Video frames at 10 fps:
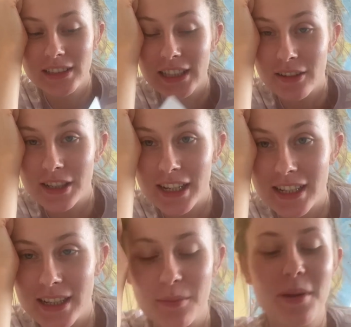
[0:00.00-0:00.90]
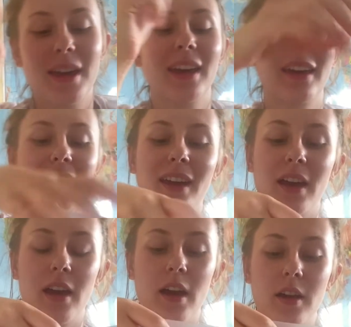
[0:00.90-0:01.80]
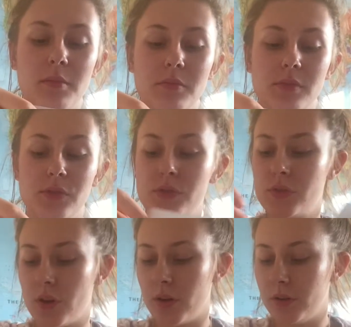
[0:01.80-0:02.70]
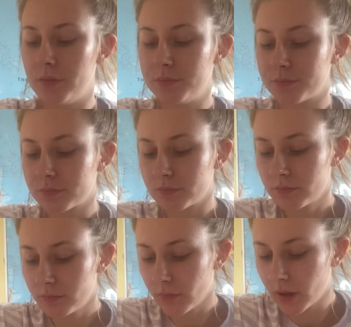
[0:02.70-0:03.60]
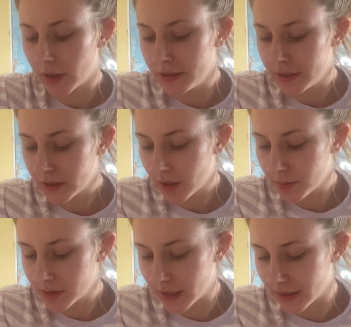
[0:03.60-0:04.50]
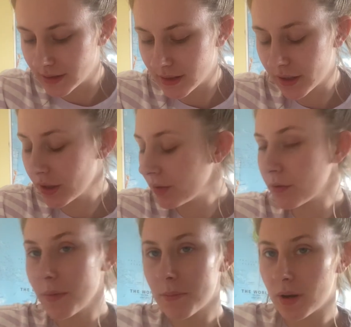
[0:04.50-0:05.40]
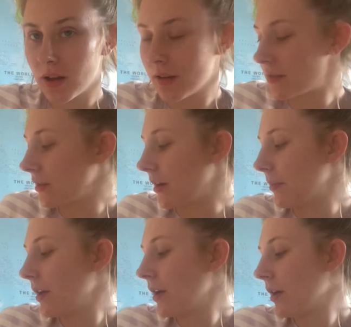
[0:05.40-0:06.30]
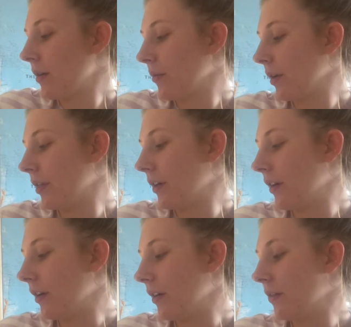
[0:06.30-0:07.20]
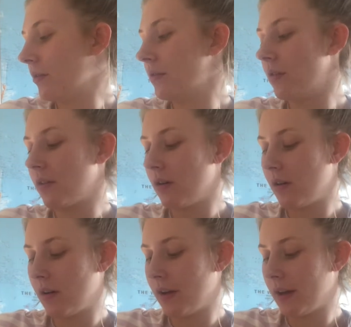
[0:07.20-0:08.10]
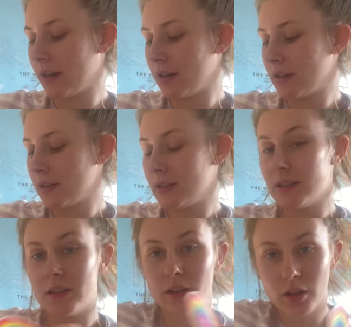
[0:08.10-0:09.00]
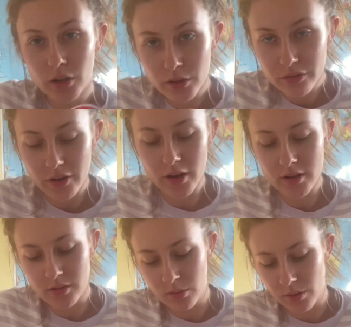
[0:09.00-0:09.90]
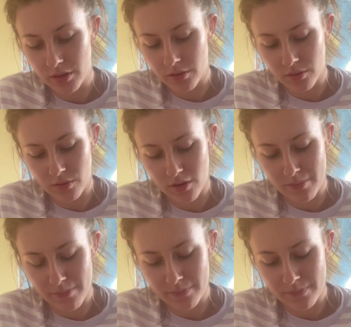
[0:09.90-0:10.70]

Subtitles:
irritating me. So I did a couple tests. I couldn't remember last time whether or not I did the glue first or whether or not I